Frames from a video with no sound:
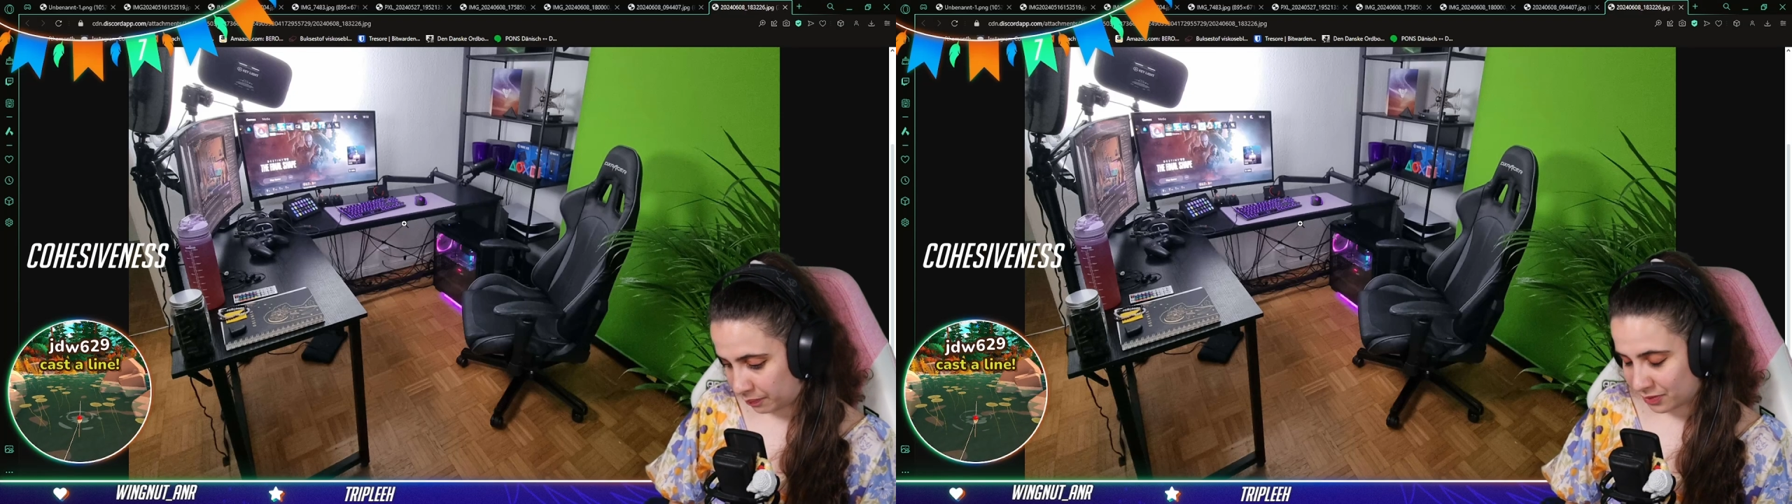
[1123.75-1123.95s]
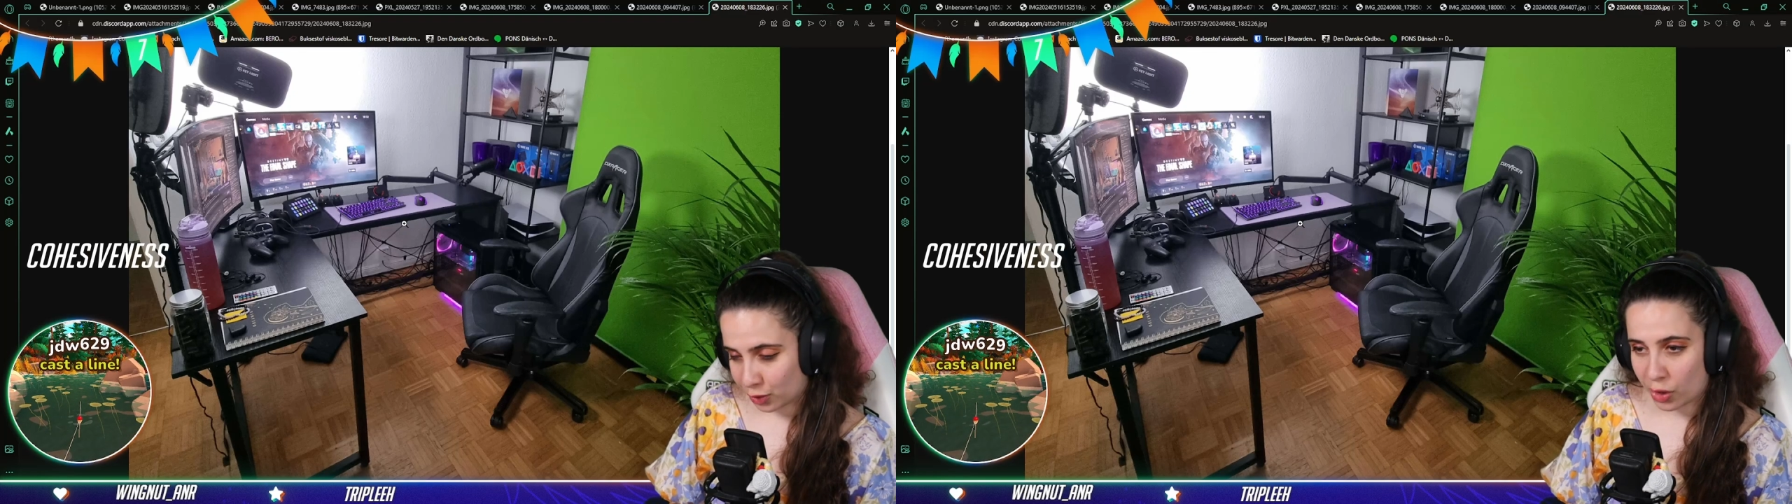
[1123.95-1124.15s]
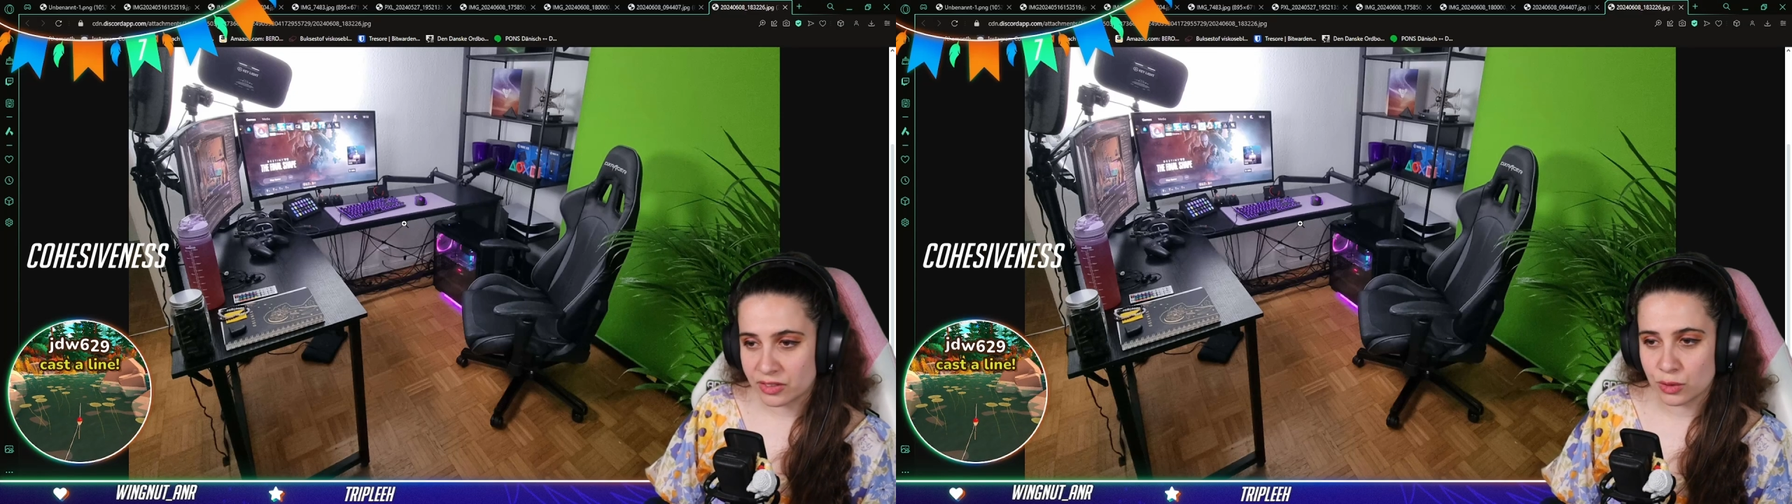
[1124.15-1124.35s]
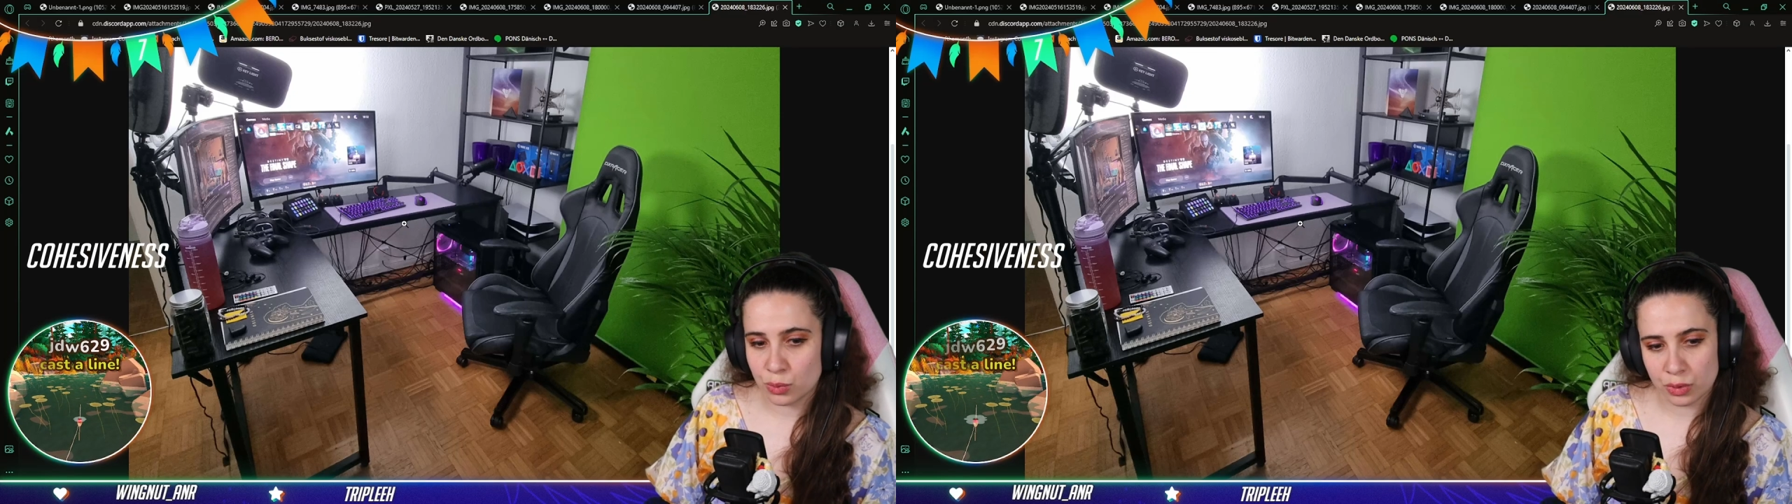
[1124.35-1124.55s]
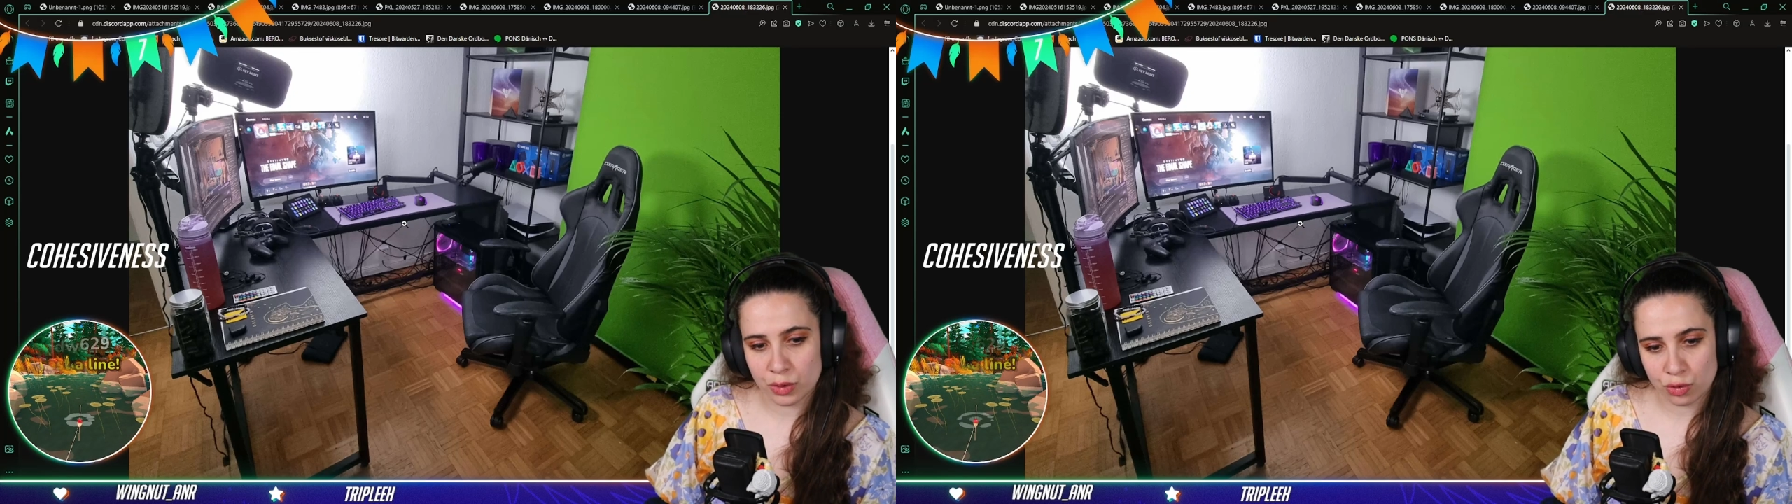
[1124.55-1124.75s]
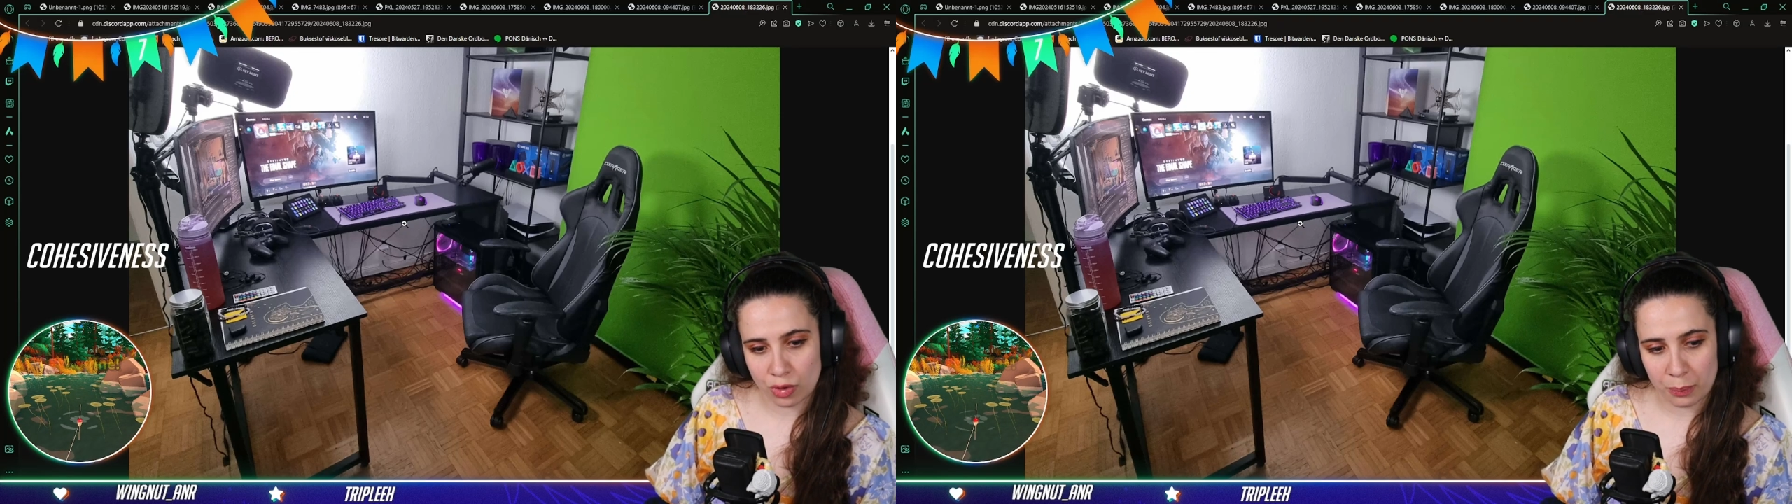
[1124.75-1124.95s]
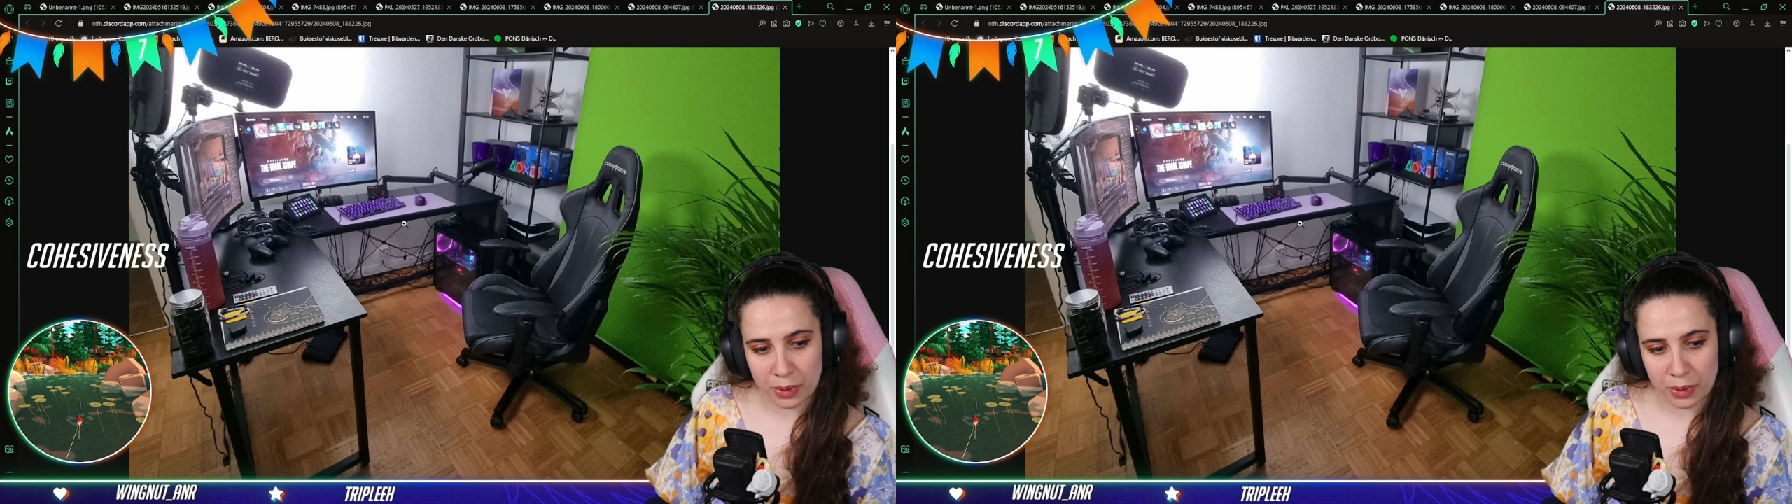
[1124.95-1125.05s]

The girls do a good job